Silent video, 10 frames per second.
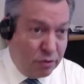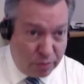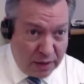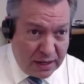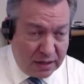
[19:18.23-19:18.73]

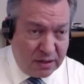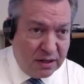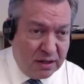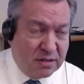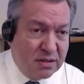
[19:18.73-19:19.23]
correct?
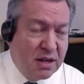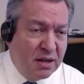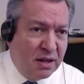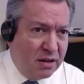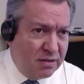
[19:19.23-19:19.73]
And I guess,
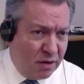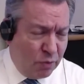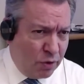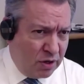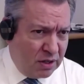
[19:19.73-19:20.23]
how does
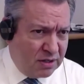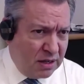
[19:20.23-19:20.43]
that work?